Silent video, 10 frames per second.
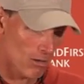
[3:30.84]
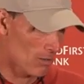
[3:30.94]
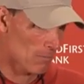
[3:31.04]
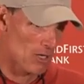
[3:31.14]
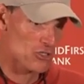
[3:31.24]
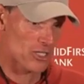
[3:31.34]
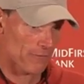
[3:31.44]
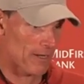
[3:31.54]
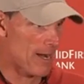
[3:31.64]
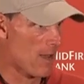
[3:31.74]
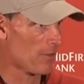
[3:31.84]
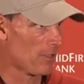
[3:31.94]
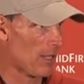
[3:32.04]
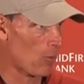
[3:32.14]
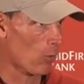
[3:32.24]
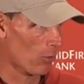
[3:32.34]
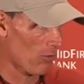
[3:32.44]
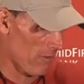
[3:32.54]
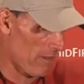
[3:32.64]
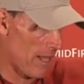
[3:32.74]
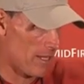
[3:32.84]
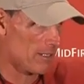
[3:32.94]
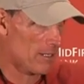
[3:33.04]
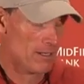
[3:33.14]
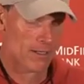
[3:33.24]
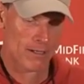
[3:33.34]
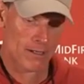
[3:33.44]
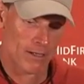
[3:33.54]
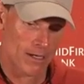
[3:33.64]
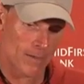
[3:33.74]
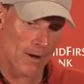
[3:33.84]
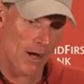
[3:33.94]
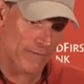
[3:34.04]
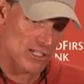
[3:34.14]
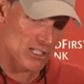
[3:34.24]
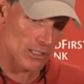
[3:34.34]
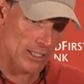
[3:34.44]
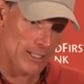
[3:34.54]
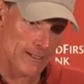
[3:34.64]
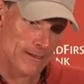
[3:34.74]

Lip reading: much different now than they were then. Obviously,